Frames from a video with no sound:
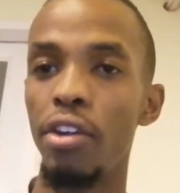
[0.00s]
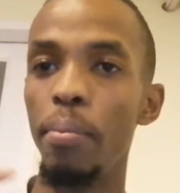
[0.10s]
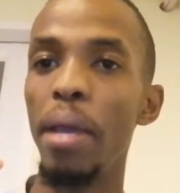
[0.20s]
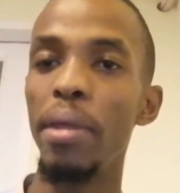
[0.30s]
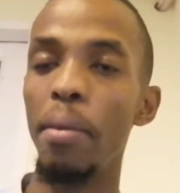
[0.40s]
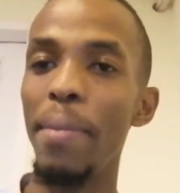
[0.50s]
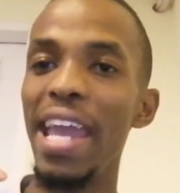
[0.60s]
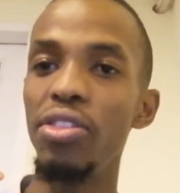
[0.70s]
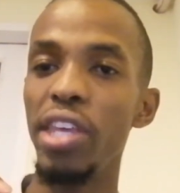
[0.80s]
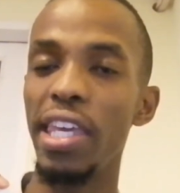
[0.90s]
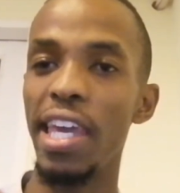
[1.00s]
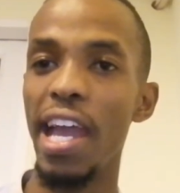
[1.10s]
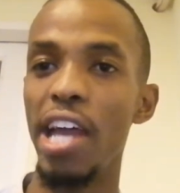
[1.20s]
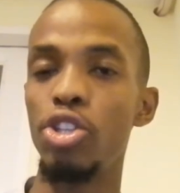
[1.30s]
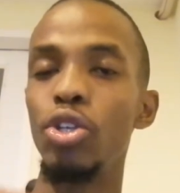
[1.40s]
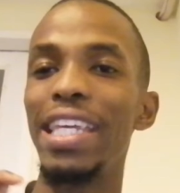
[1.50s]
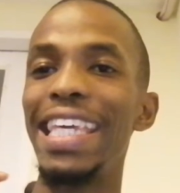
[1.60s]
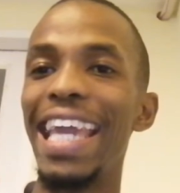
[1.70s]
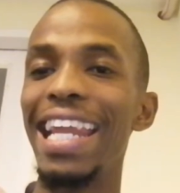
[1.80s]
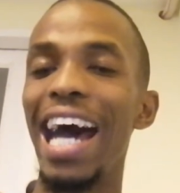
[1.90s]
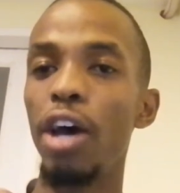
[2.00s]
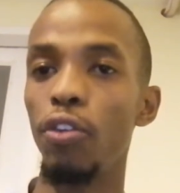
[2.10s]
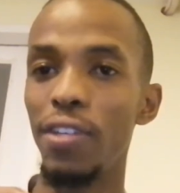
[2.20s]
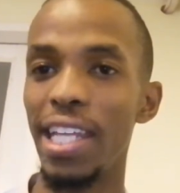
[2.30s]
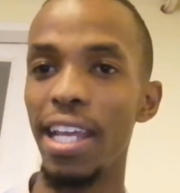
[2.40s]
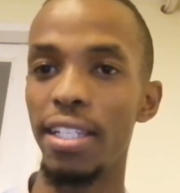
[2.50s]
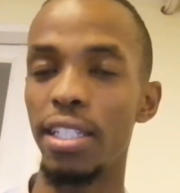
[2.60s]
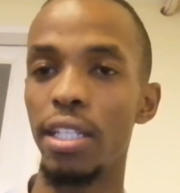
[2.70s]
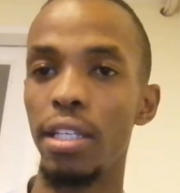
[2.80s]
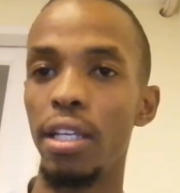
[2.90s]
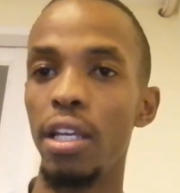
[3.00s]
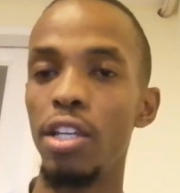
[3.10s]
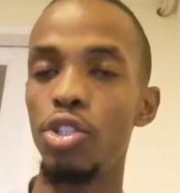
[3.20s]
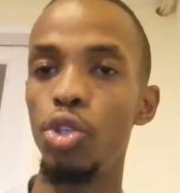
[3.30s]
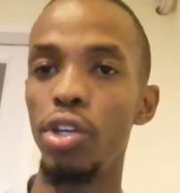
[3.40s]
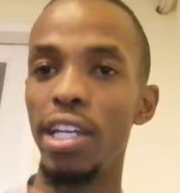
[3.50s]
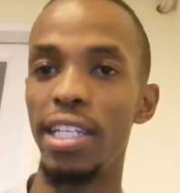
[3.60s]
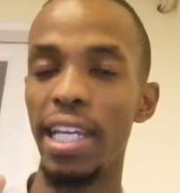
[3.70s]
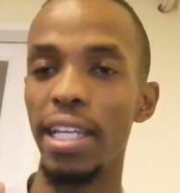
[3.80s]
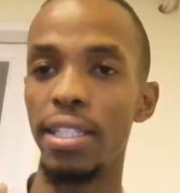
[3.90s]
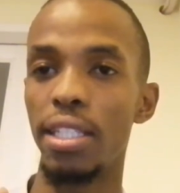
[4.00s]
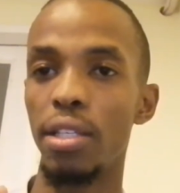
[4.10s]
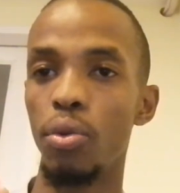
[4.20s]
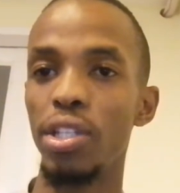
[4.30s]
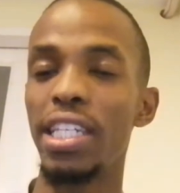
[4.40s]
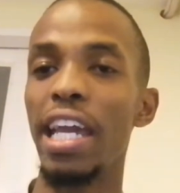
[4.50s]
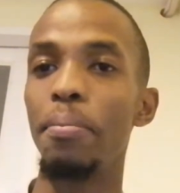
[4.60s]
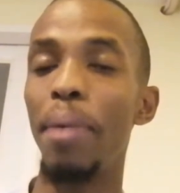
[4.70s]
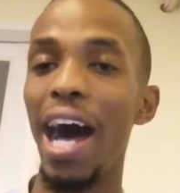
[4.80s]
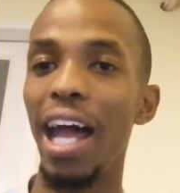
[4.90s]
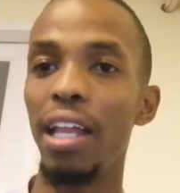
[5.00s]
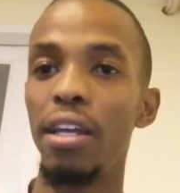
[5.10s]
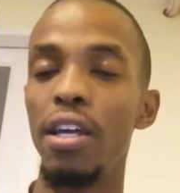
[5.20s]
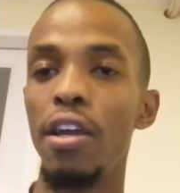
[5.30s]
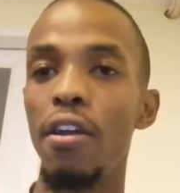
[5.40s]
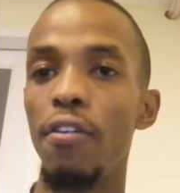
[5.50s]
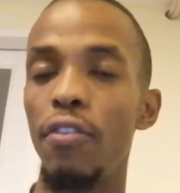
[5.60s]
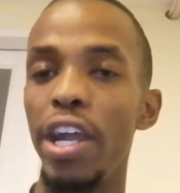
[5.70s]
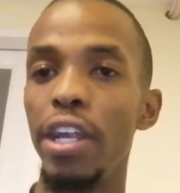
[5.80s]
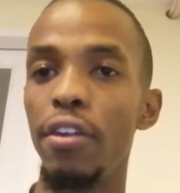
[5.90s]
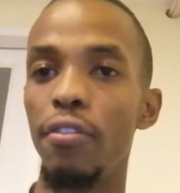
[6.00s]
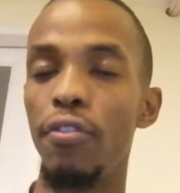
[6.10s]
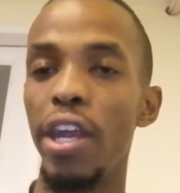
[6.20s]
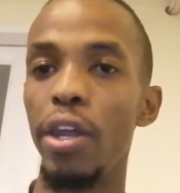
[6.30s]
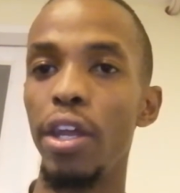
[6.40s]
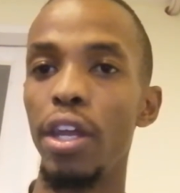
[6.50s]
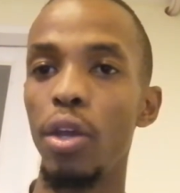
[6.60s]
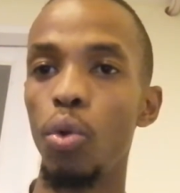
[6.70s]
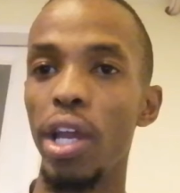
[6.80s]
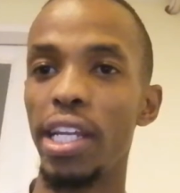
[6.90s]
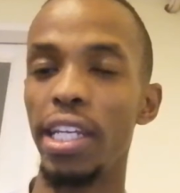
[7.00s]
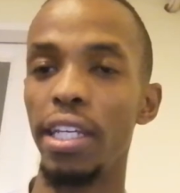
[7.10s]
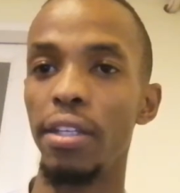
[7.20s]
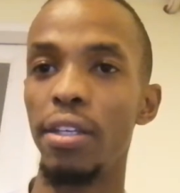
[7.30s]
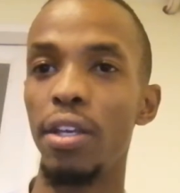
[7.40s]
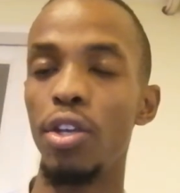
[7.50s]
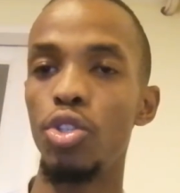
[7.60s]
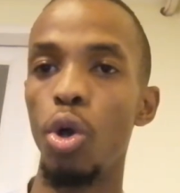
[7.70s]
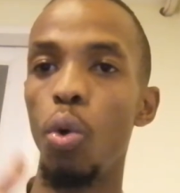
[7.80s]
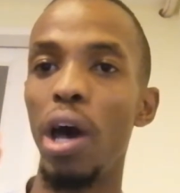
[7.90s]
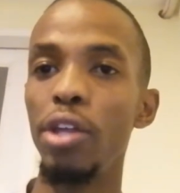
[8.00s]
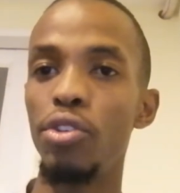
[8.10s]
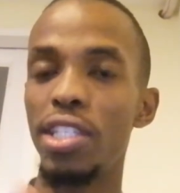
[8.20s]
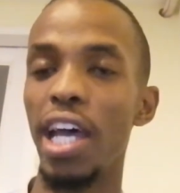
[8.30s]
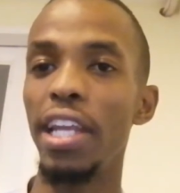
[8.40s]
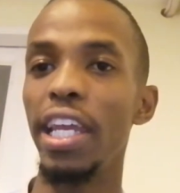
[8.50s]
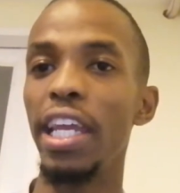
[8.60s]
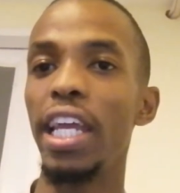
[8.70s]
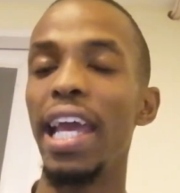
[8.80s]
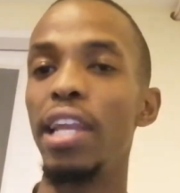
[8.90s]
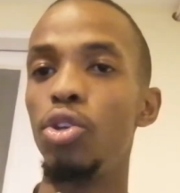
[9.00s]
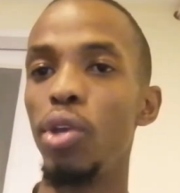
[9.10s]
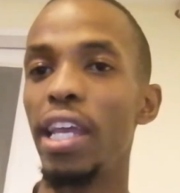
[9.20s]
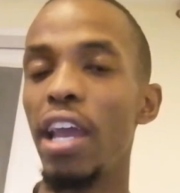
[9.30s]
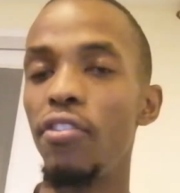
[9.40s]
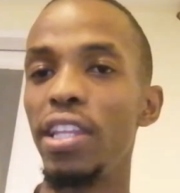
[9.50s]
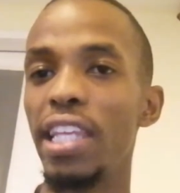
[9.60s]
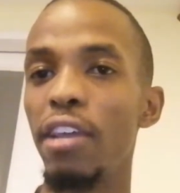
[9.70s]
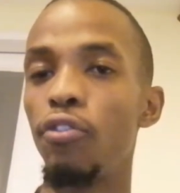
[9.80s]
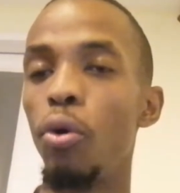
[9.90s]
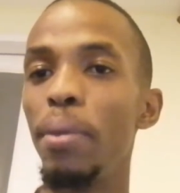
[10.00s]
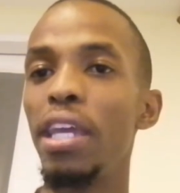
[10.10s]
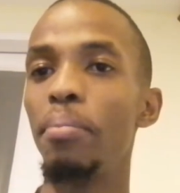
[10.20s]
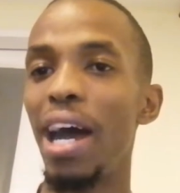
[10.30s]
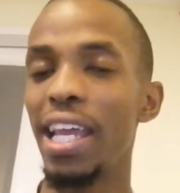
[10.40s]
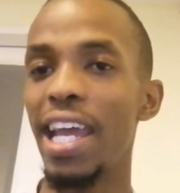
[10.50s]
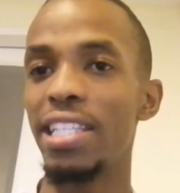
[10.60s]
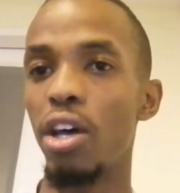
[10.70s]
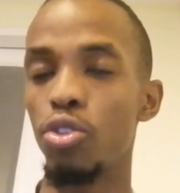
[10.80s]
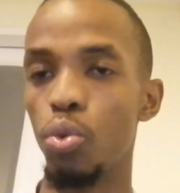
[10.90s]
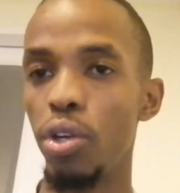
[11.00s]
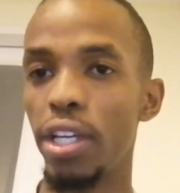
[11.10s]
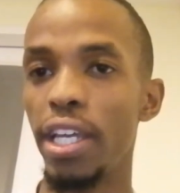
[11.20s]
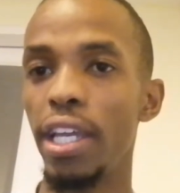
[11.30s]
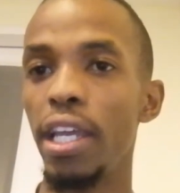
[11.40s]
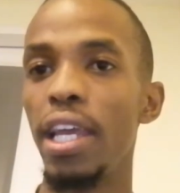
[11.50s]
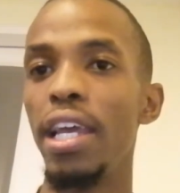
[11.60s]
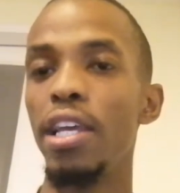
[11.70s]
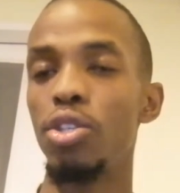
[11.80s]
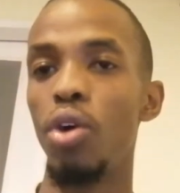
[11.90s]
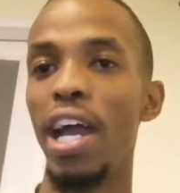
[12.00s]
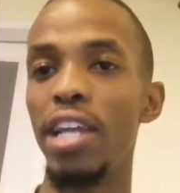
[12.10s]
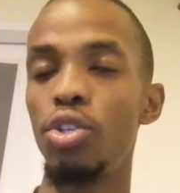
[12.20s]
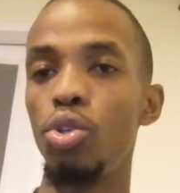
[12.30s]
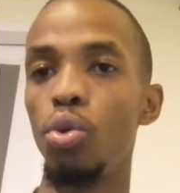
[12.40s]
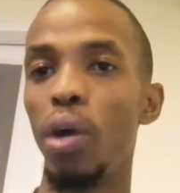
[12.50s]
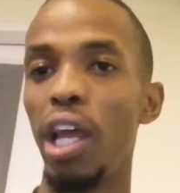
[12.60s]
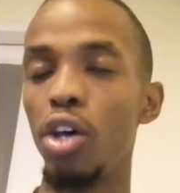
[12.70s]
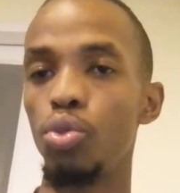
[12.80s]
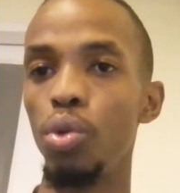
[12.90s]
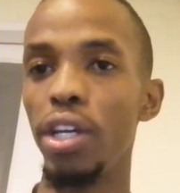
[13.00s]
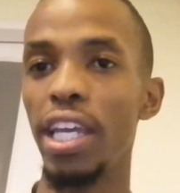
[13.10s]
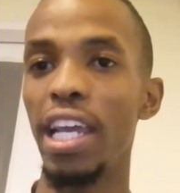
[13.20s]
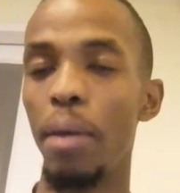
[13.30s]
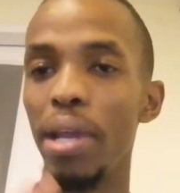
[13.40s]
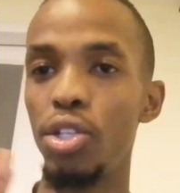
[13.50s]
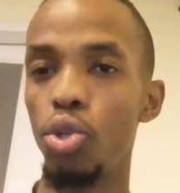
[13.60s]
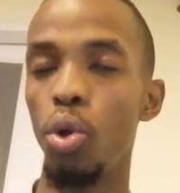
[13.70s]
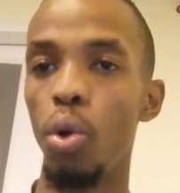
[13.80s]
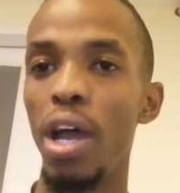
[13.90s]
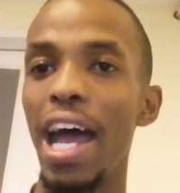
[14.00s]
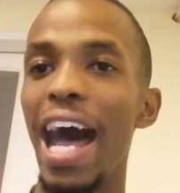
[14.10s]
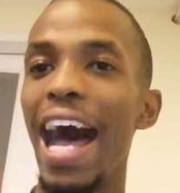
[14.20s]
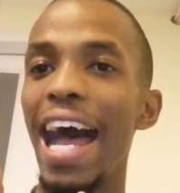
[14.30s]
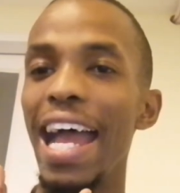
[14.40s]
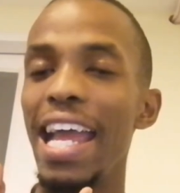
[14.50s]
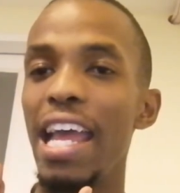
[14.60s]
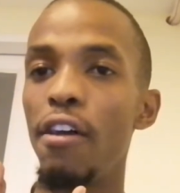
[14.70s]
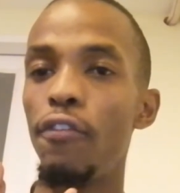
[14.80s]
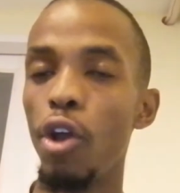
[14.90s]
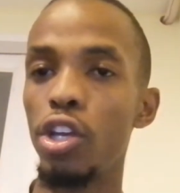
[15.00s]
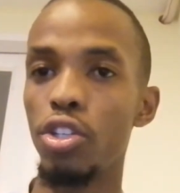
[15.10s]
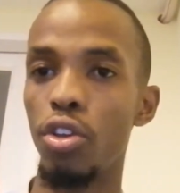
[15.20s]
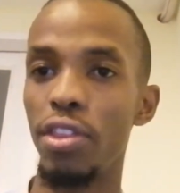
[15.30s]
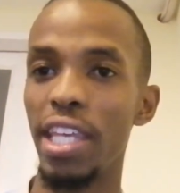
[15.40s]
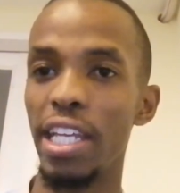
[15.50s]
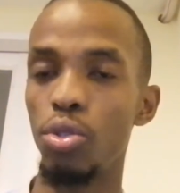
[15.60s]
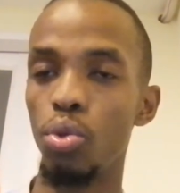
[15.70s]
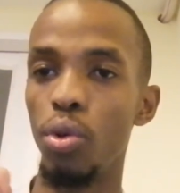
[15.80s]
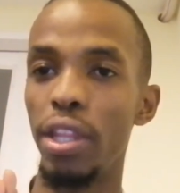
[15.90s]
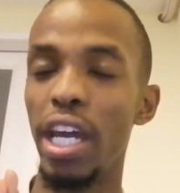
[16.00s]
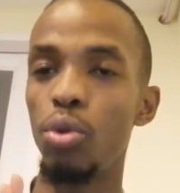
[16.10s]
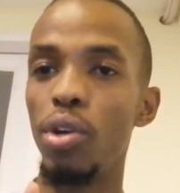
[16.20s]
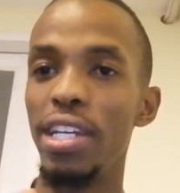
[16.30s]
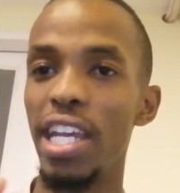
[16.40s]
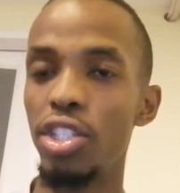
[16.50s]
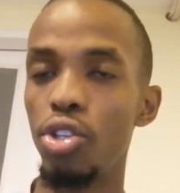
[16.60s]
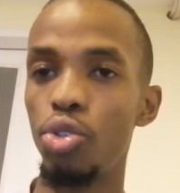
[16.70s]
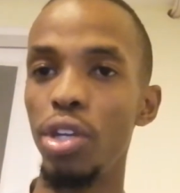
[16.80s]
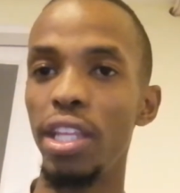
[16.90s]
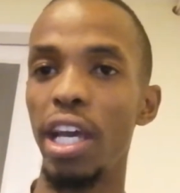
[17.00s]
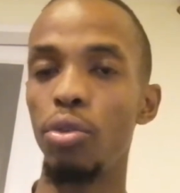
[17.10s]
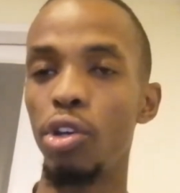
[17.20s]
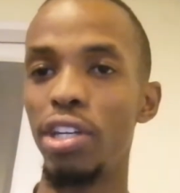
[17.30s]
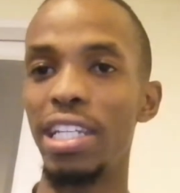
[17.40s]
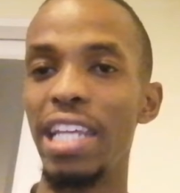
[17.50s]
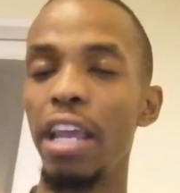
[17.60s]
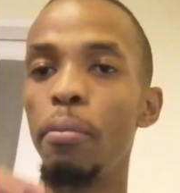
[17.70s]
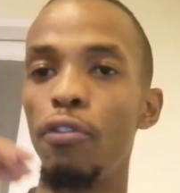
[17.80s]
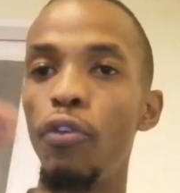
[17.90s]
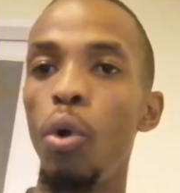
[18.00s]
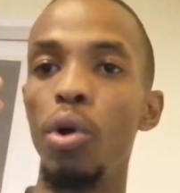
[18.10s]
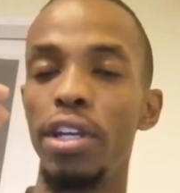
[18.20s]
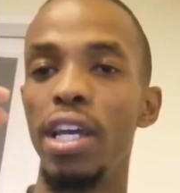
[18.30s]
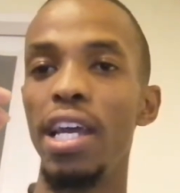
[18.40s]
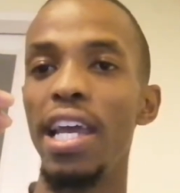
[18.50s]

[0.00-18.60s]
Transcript: Remember, the main thing here is to get out of debt, student debt, which can pile very, very quickly. So while you're studying and doing everything, for me in my case, I was working. So I had to, while I was working, I made sure I focused on things that were necessary, that were going to take me forward.